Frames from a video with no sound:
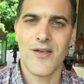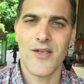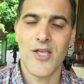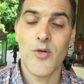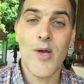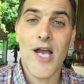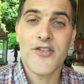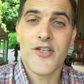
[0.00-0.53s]

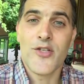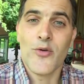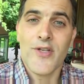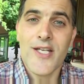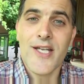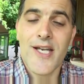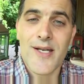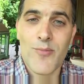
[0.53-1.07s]
you actually don't
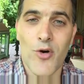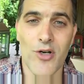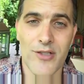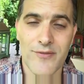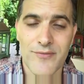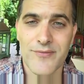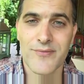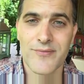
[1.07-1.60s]
need it
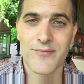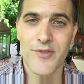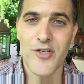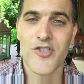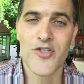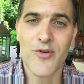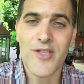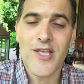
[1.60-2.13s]
anymore,
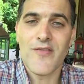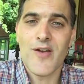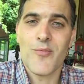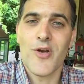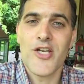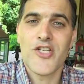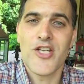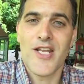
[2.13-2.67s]
because you're in the
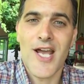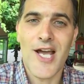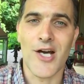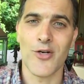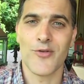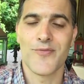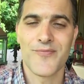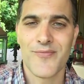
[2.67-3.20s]
vibration
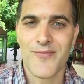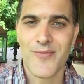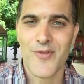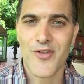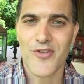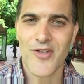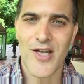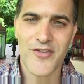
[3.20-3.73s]
now.
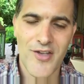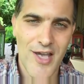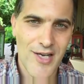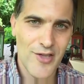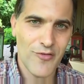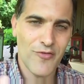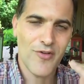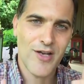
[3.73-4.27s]
So that's kind
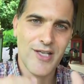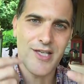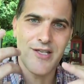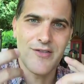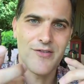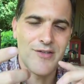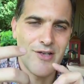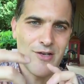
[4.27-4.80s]
of the
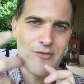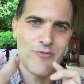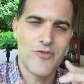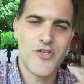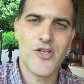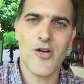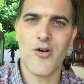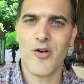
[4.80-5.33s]
funny,
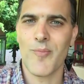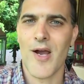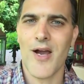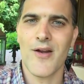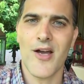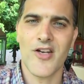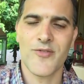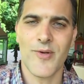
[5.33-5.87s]
joke,
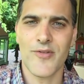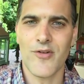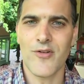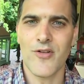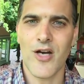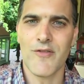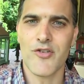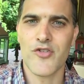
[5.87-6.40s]
paradox about the whole
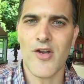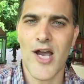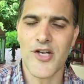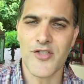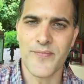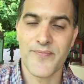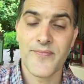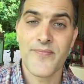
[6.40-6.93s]
law of
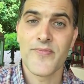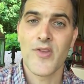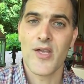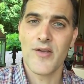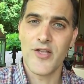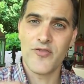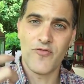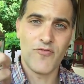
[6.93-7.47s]
attraction.
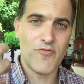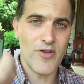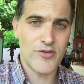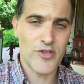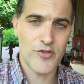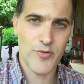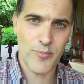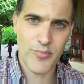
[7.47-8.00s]

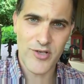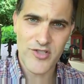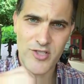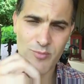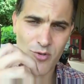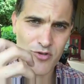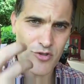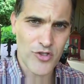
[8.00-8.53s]
The
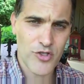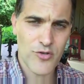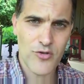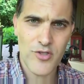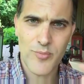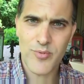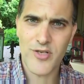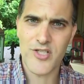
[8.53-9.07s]
principles are
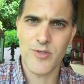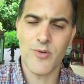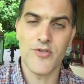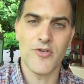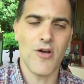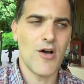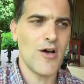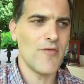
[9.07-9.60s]
true. The
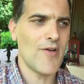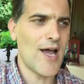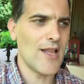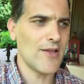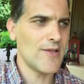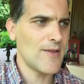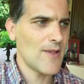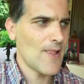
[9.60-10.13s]
principles are all
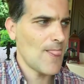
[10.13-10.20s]
valid.